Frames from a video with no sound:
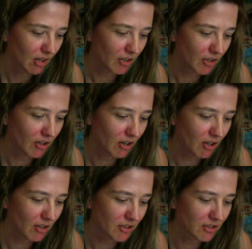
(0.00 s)
your
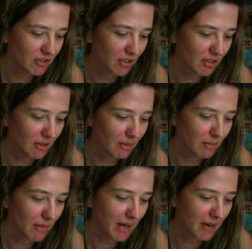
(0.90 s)
altars all
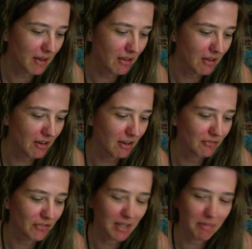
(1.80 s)
male, all
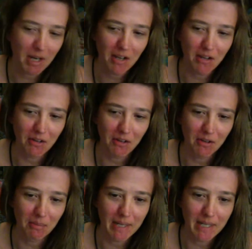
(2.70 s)
female,
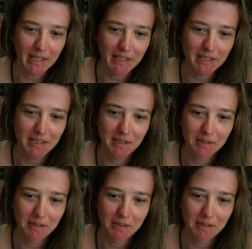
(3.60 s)
or mixed?